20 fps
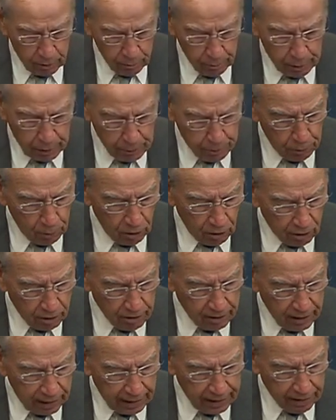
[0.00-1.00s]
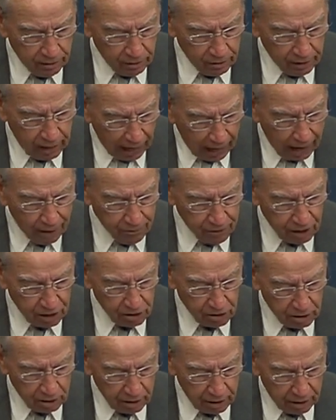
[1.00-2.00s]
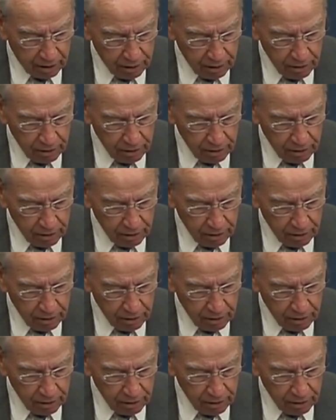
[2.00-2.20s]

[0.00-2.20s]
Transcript: People are entitled, obviously,